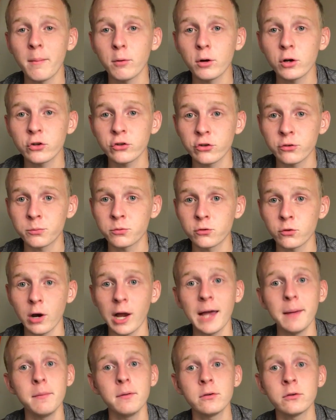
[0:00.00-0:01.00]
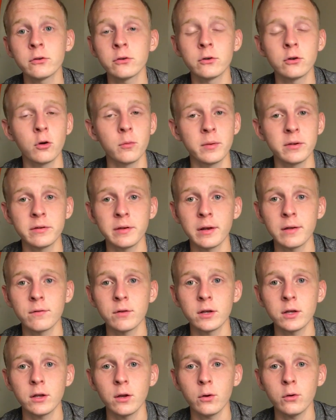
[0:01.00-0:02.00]
Remember to subscribe so you don't miss
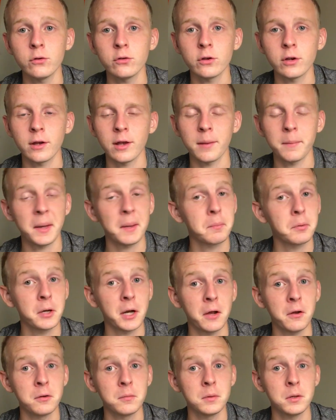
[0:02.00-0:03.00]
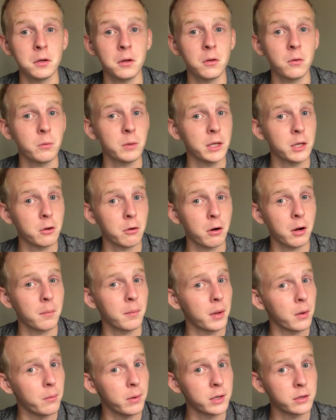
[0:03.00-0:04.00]
any videos. I might put out in the middle of the
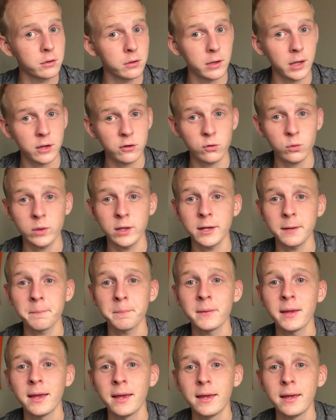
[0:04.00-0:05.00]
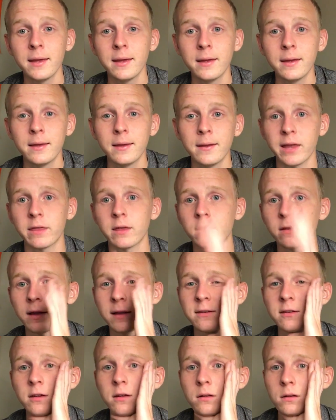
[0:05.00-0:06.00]
week, or I might wait till next week. I
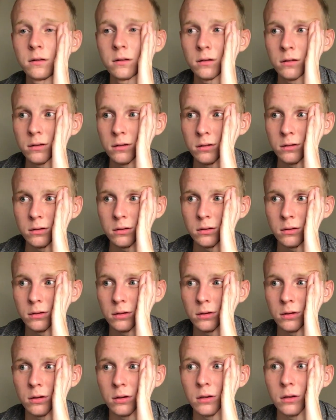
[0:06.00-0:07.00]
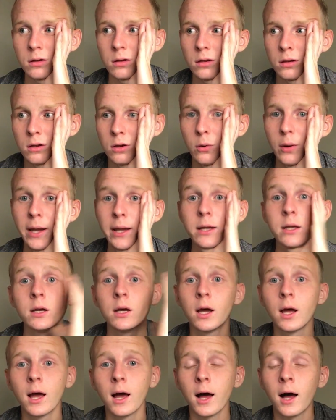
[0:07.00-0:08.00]
think that's it.
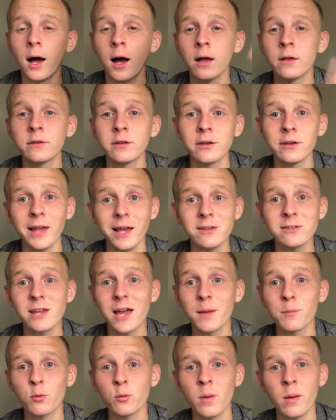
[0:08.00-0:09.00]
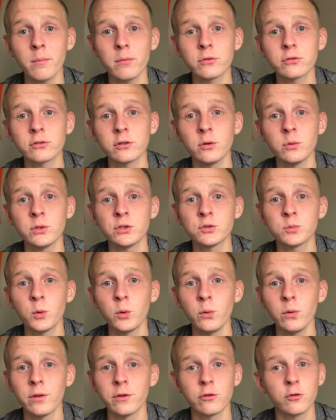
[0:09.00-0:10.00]
Okay, until next time, remember, slow
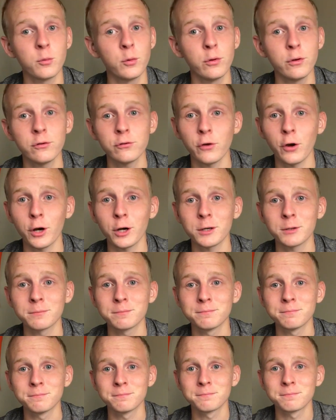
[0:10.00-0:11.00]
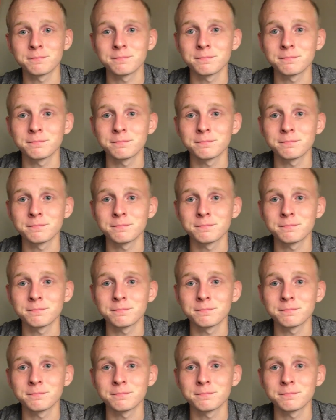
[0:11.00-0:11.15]
is smooth and smooth is far.